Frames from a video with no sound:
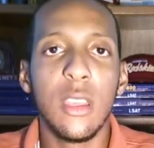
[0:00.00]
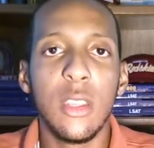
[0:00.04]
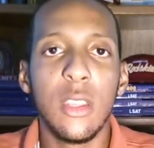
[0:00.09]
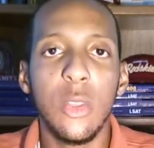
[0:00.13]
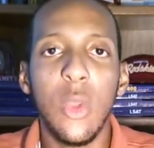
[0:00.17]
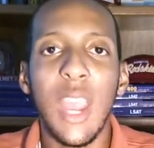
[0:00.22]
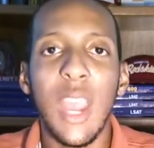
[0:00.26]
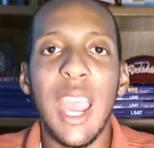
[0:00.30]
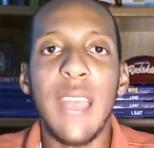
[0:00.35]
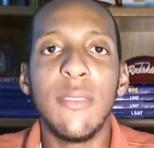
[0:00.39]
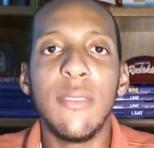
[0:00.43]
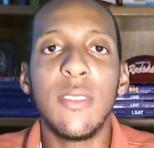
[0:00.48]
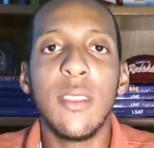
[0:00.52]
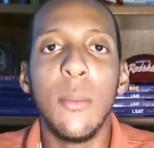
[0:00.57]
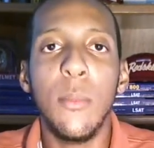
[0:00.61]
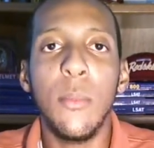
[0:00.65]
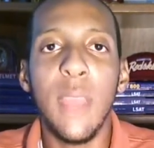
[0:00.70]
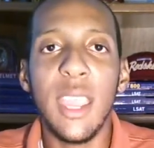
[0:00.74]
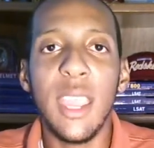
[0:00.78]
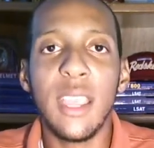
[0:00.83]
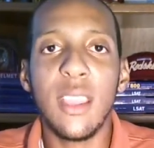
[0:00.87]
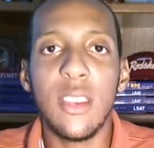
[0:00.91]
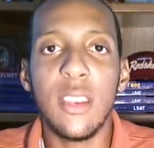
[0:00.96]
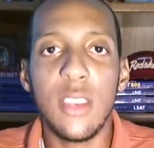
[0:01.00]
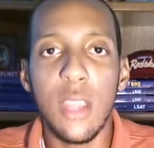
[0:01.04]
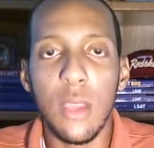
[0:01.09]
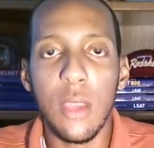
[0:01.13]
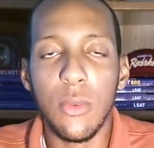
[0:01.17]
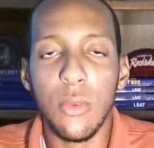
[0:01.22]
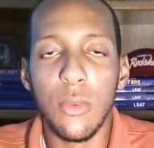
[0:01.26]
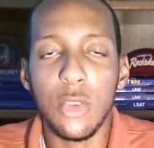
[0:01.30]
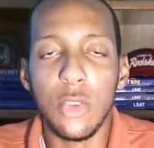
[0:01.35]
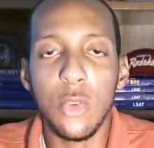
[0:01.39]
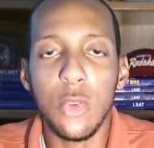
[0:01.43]
You have to make a
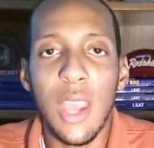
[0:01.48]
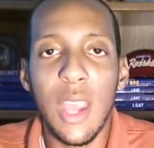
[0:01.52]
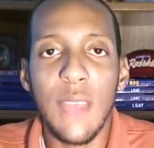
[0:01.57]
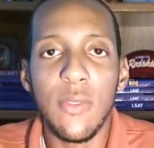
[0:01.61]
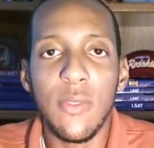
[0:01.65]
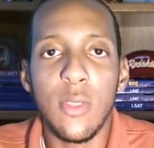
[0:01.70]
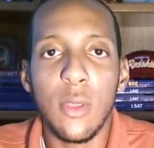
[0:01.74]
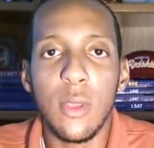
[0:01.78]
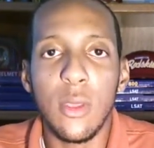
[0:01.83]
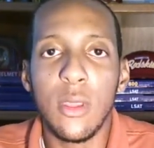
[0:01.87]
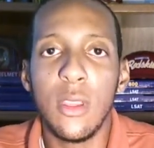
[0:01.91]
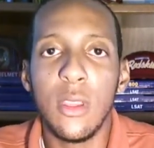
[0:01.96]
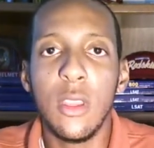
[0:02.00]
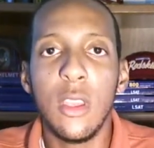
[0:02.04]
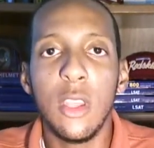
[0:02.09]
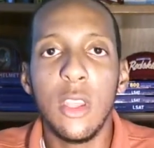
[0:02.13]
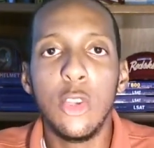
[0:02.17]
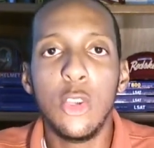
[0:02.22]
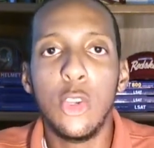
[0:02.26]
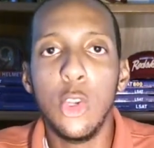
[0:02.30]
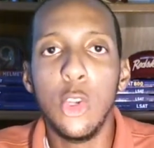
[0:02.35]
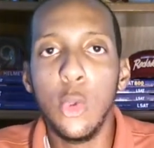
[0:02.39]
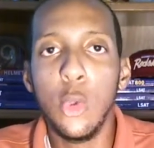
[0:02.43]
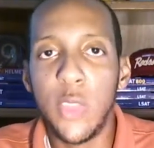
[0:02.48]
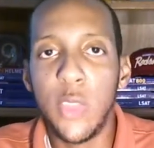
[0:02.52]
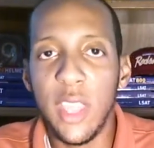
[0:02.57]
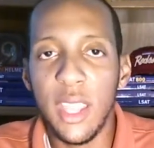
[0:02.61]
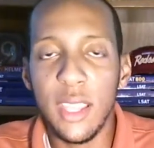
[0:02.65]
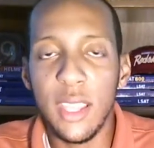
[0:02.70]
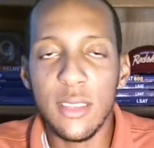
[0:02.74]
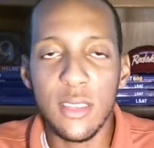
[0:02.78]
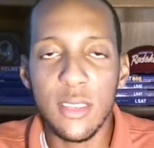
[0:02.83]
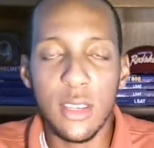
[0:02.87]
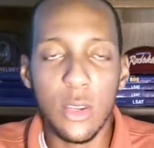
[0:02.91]
difference. You have to do
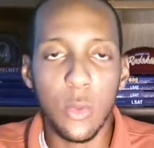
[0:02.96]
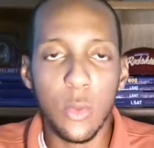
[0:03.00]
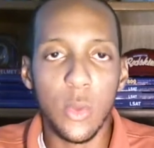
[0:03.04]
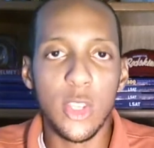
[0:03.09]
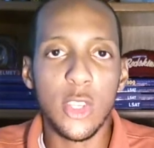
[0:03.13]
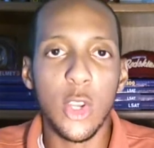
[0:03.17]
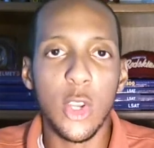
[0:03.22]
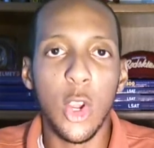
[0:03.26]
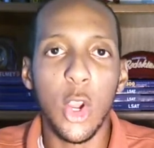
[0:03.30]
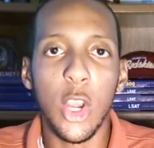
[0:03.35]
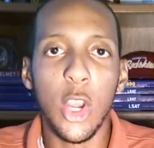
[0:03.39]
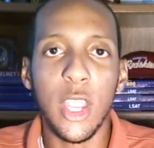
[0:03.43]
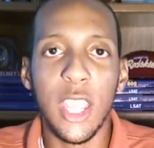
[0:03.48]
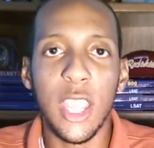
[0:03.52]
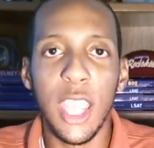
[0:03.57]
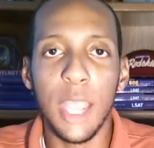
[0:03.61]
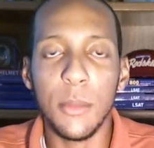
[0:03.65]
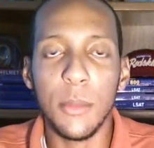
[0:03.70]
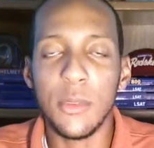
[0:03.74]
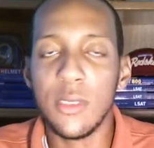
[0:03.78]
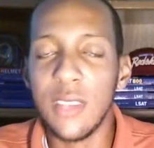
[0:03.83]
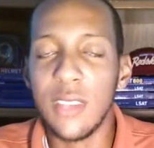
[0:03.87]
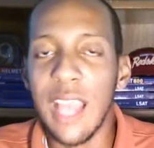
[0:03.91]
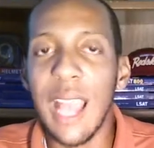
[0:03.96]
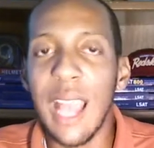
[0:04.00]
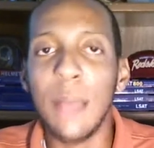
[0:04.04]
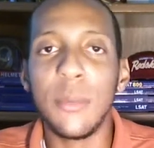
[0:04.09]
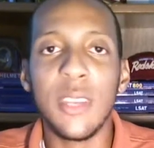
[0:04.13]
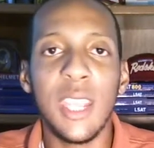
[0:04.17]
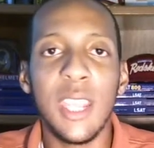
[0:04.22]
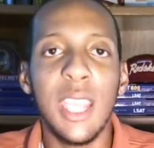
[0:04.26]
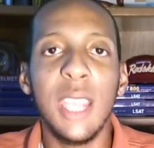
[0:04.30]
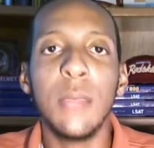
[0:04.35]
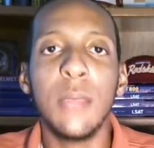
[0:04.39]
things in the return game.
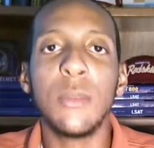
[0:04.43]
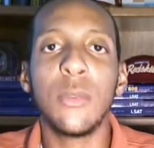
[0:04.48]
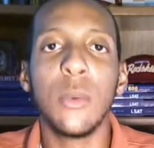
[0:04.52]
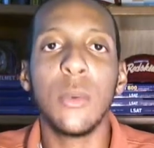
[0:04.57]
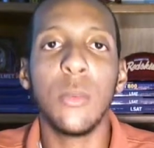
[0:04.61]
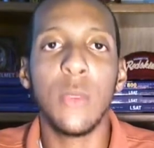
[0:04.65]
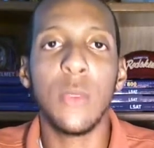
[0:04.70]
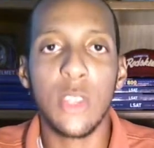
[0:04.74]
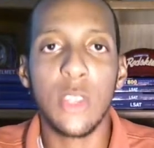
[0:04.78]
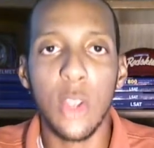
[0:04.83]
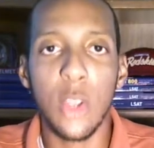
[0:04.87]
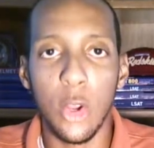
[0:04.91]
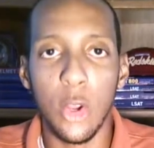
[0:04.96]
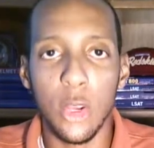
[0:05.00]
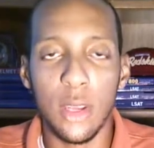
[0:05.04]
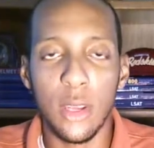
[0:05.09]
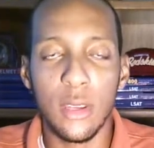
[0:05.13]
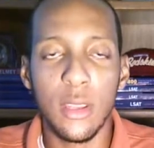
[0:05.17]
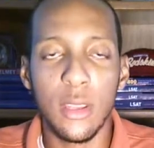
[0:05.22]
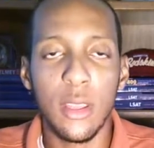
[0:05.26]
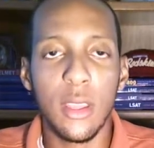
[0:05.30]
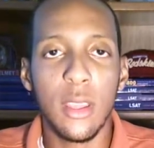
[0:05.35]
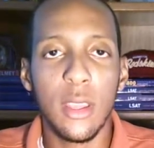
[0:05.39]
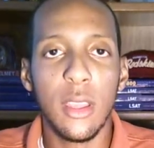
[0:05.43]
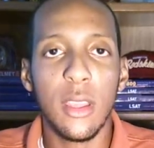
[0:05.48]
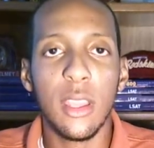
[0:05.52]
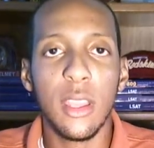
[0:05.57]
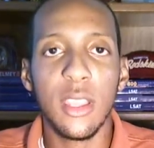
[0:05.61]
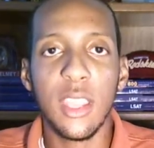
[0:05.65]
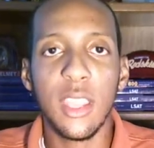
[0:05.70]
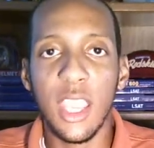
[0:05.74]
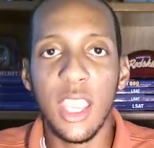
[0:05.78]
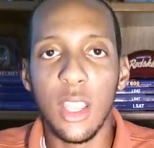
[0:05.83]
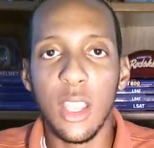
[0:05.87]
Stop teams from returning
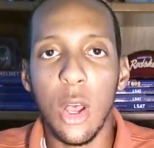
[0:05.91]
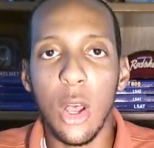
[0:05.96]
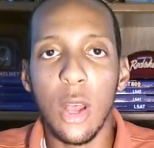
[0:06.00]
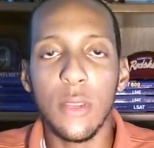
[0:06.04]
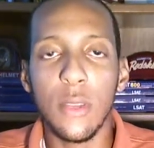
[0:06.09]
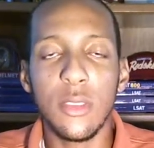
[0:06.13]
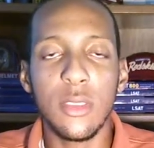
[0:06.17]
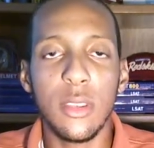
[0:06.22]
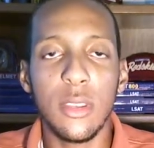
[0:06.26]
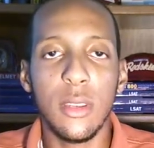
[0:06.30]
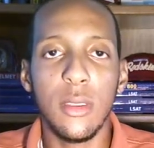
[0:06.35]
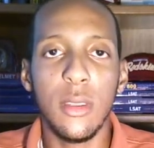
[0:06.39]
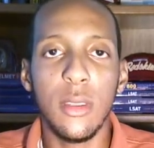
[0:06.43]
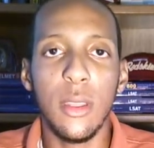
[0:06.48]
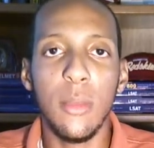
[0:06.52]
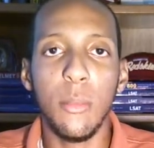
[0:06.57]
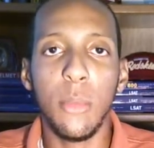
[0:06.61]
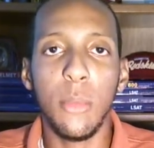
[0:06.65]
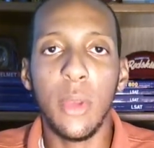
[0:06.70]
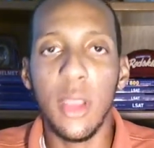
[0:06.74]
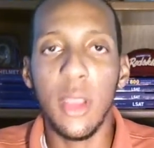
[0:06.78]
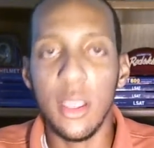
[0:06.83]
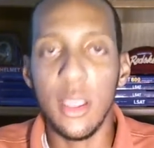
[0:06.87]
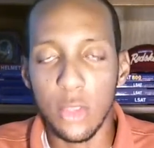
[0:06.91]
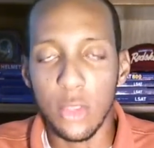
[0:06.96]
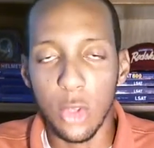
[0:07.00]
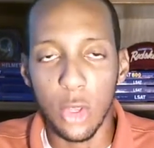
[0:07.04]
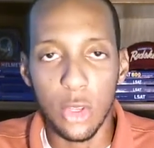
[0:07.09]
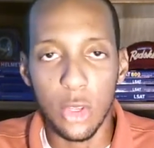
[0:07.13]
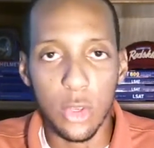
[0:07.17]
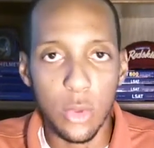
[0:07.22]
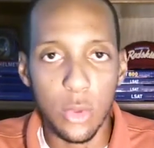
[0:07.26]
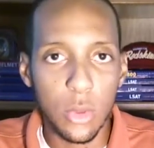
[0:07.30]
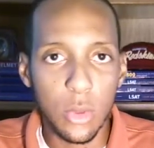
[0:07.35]
kickoffs and punts
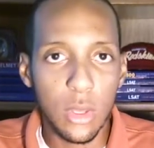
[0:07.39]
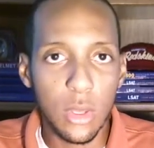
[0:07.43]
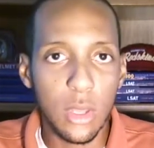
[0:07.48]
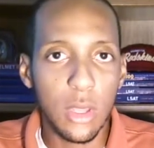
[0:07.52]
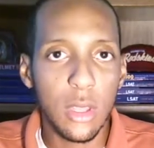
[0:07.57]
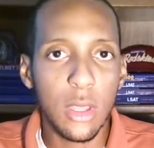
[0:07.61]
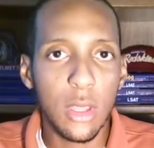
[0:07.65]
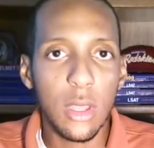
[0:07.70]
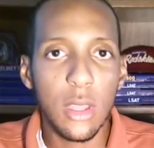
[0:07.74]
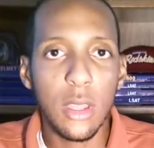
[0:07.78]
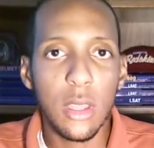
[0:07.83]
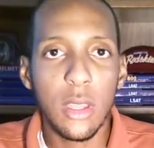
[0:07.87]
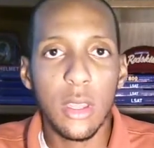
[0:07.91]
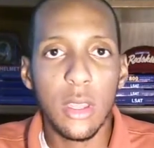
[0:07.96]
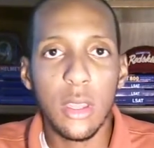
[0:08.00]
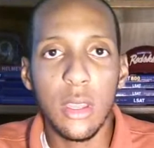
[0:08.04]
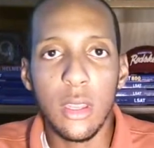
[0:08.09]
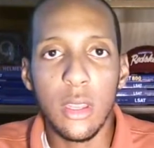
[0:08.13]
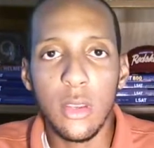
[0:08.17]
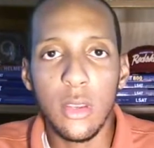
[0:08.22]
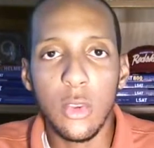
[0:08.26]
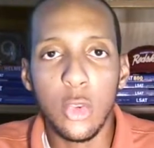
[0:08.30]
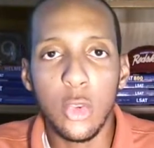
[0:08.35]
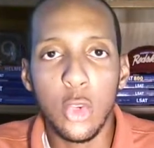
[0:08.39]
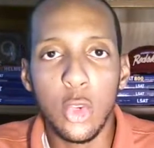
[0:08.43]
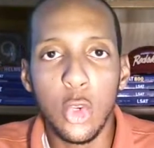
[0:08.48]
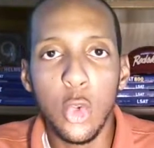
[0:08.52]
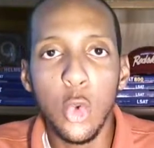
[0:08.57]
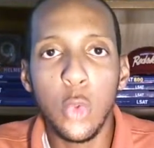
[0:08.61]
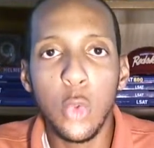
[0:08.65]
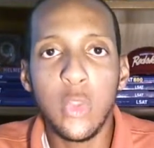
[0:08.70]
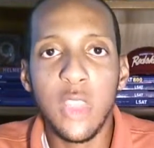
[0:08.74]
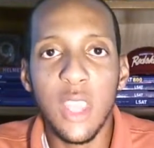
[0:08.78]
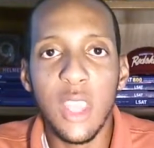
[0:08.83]
on you.
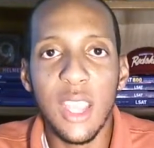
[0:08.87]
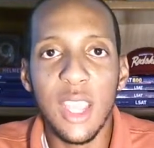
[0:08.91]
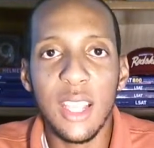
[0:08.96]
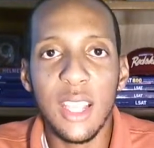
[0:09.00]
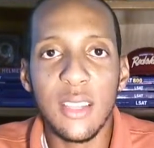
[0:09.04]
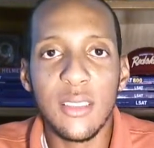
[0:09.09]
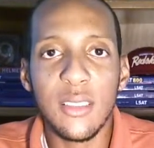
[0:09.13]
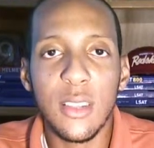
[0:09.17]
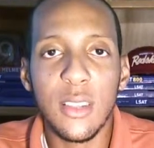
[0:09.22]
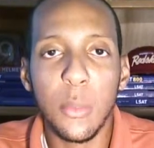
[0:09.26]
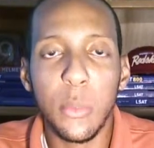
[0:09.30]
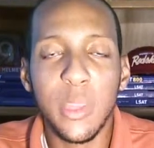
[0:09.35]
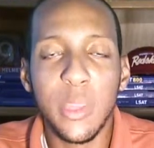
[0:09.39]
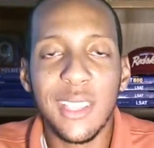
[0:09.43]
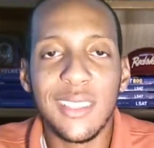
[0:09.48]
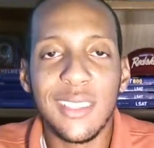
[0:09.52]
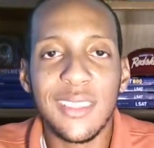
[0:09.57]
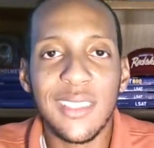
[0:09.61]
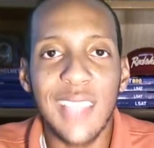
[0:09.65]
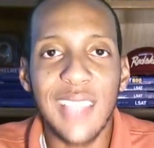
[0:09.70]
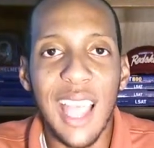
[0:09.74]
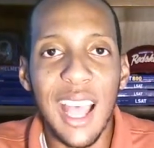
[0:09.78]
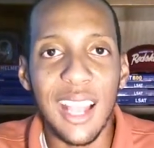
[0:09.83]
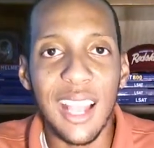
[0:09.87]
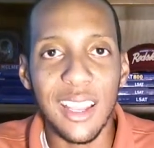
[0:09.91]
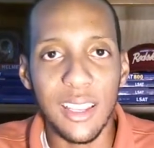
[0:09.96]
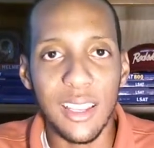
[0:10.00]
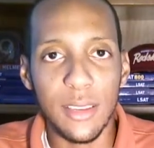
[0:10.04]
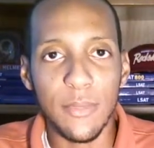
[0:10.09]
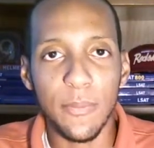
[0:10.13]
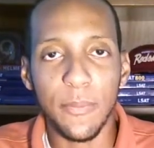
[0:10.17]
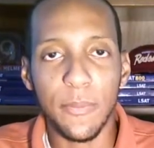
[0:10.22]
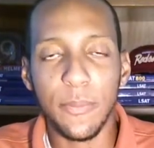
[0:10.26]
Do things to be solid.